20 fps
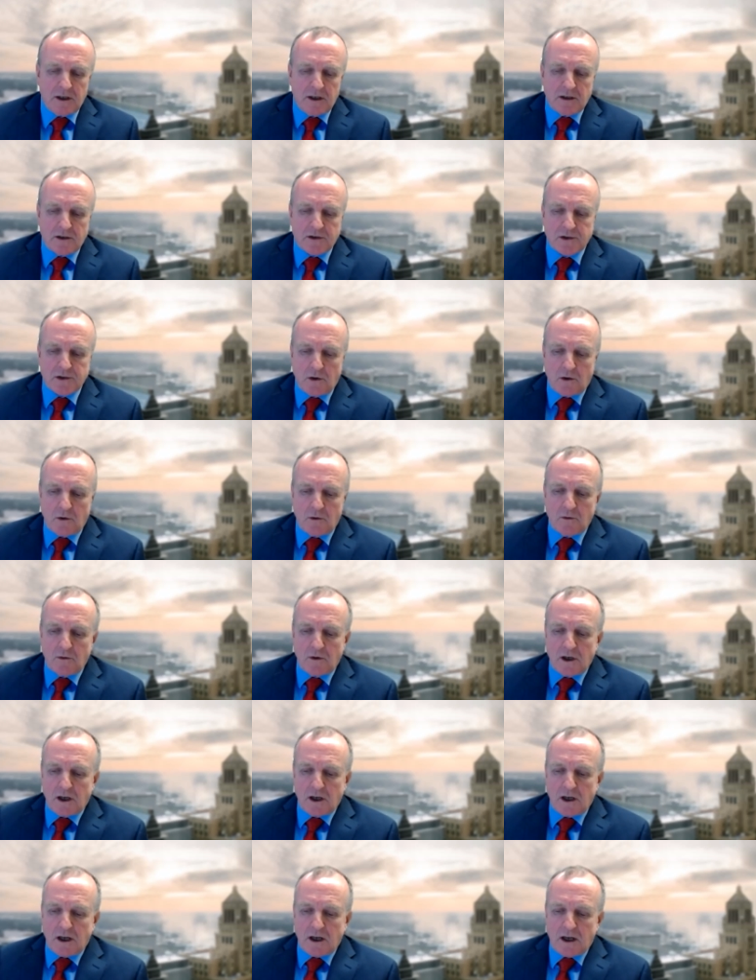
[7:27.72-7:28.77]
So
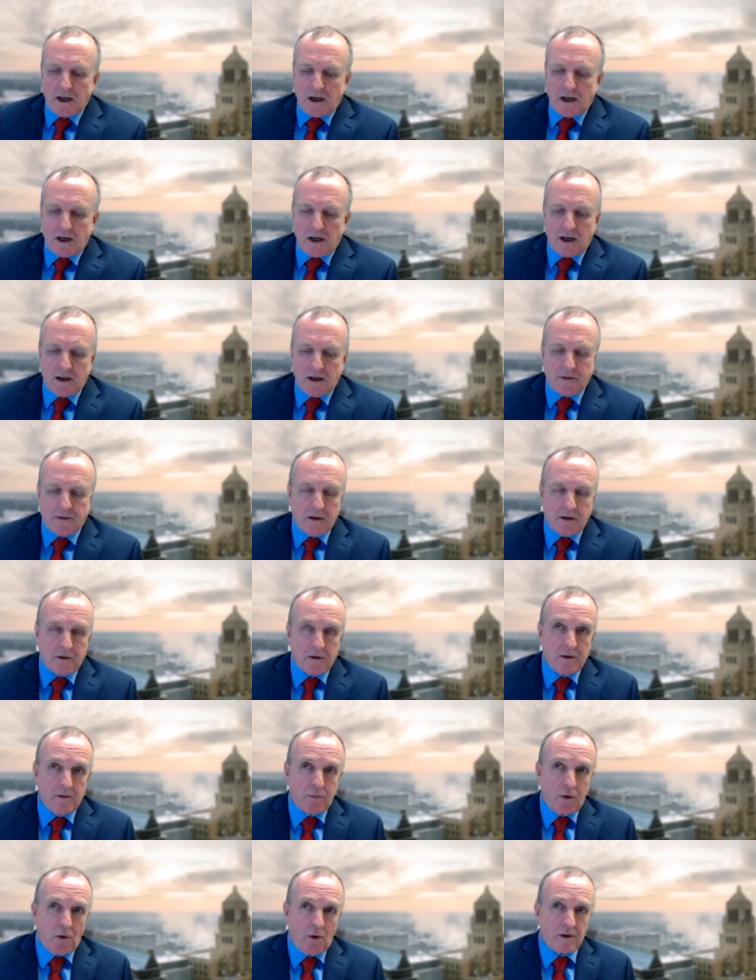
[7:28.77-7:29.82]
I think
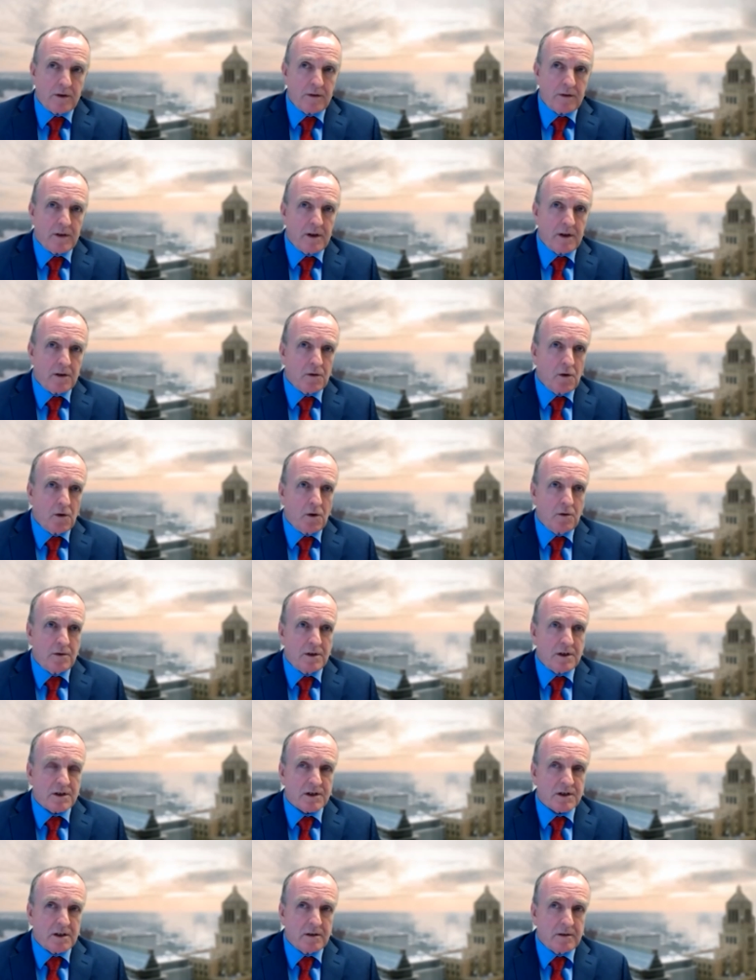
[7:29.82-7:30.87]
the important thing, though,
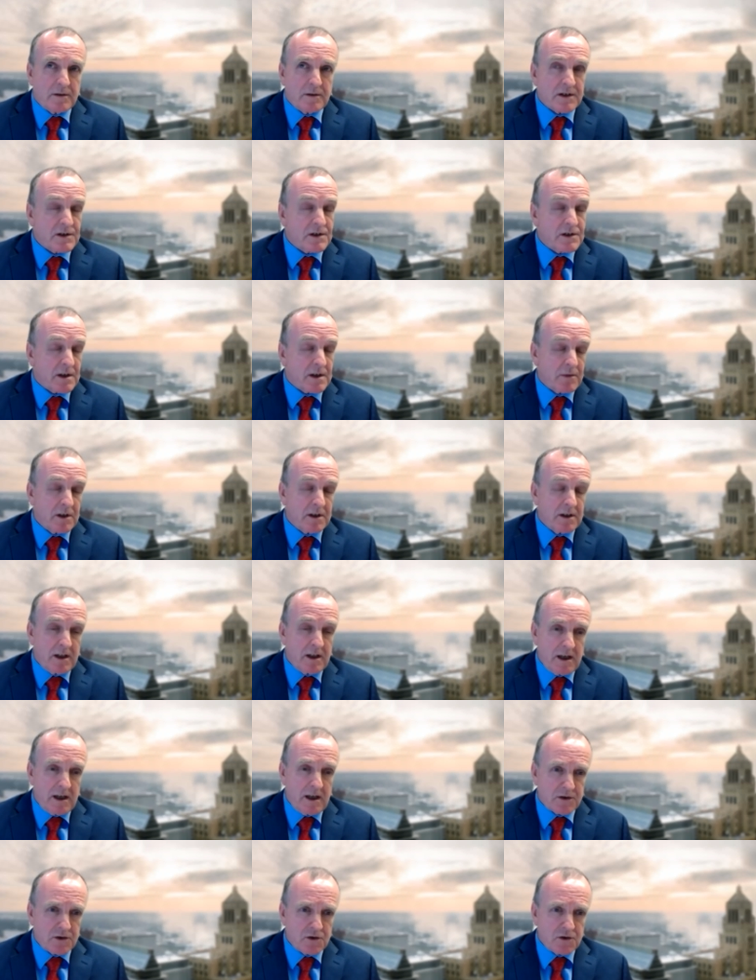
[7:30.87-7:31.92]
is, and this is something that
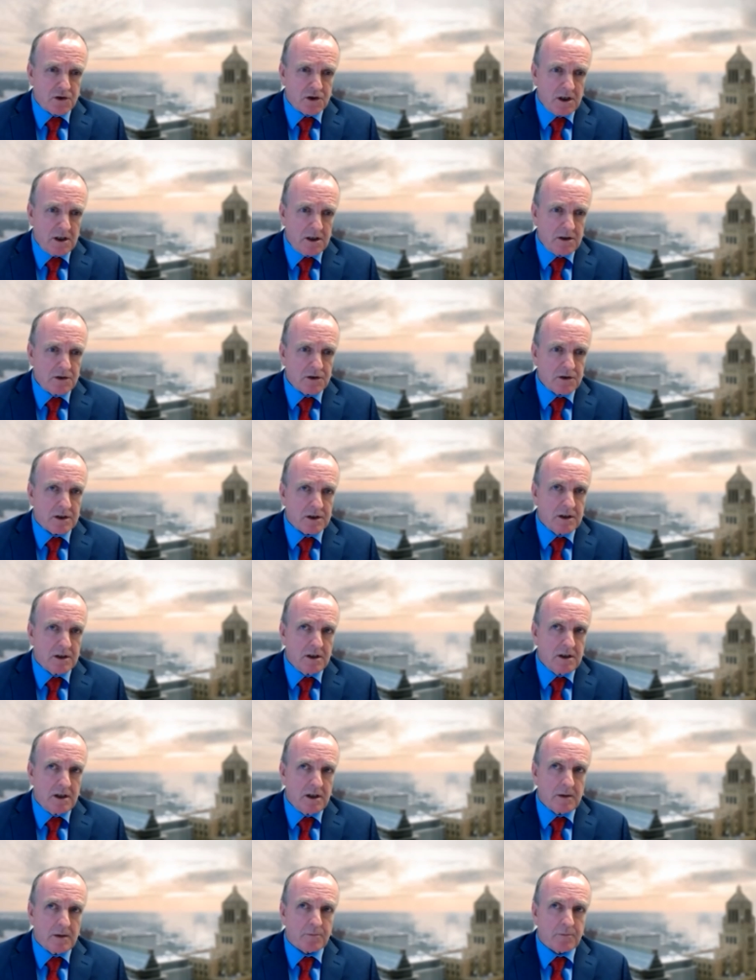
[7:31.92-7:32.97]
hasn't changed
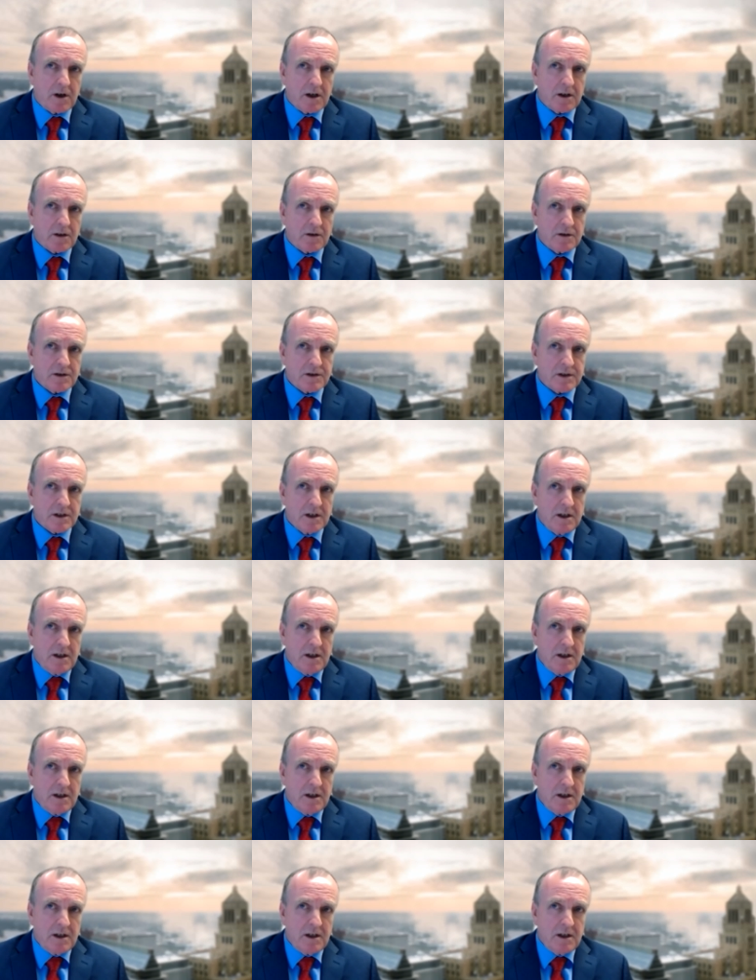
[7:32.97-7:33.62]
in our practice,